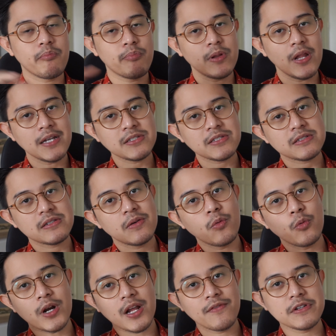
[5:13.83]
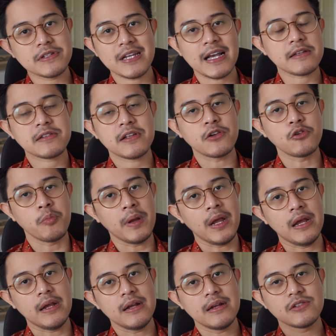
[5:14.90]
Plus whatever tax that you're
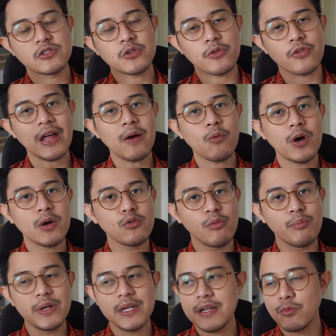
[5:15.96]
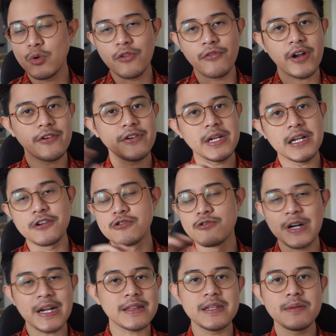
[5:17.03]
paying. So that one will vary
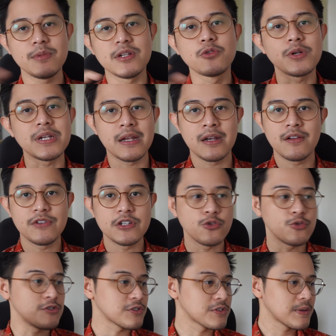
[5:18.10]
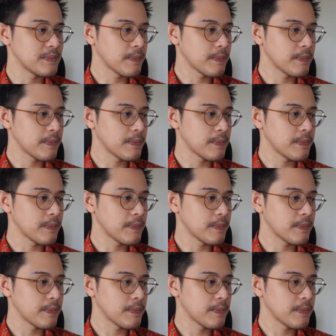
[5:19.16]
greatly between individuals.